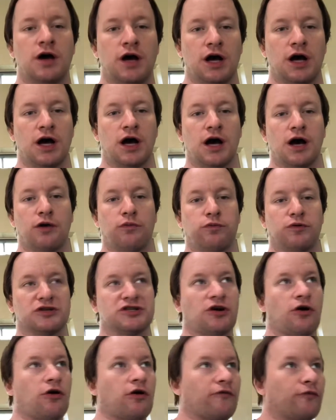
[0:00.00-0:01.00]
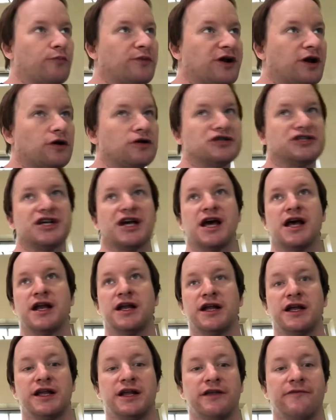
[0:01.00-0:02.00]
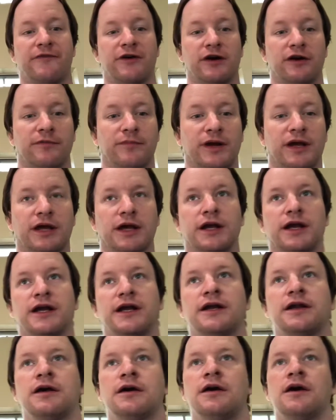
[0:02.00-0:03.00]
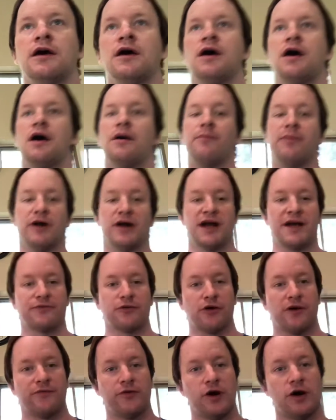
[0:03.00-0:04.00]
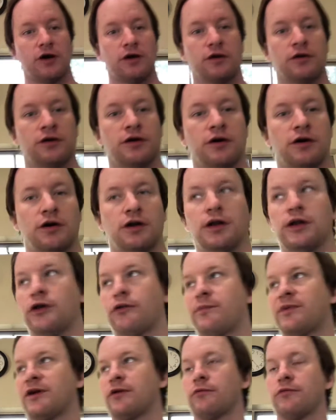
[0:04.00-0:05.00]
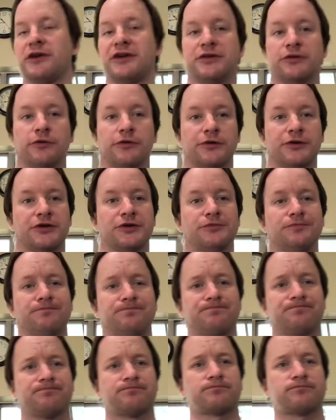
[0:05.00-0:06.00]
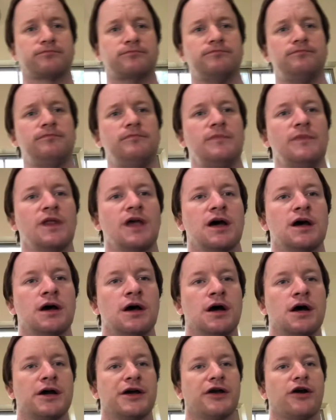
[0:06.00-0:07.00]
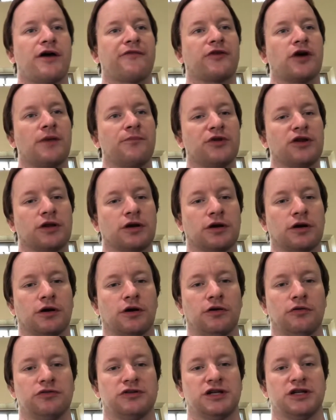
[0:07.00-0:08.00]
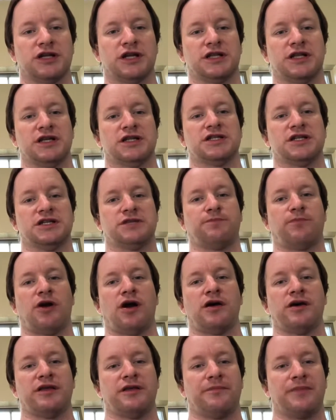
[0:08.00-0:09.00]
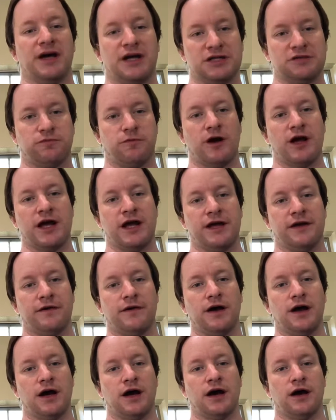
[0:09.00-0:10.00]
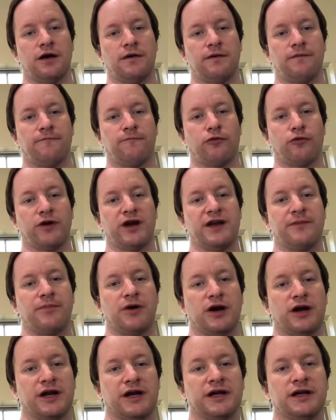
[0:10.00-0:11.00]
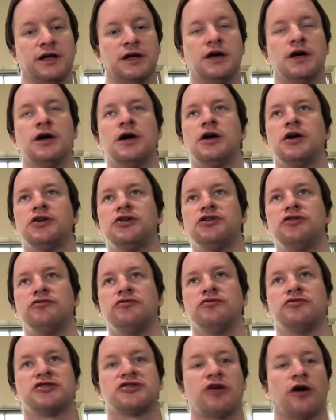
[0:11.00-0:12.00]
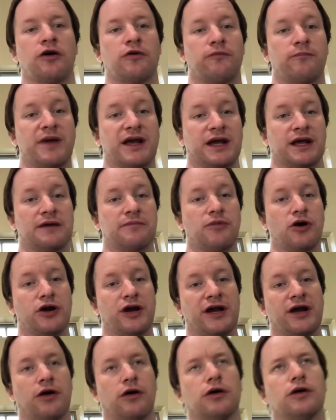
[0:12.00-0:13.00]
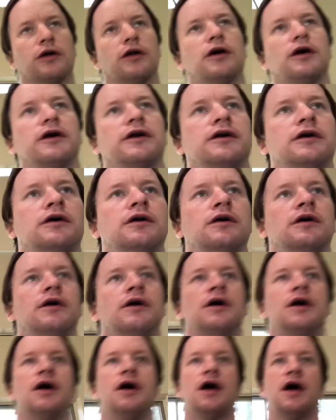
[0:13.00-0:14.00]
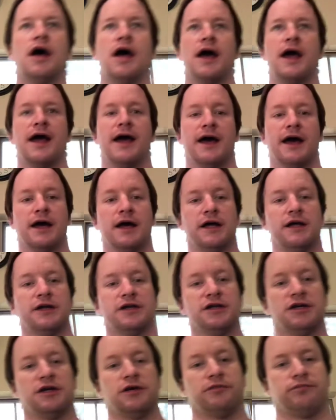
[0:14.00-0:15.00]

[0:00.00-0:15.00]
was hard for me to understand in the very beginning. But after I've done a little bit of research, I've come to the conclusion that this is probably the best way for anybody to start making money online. And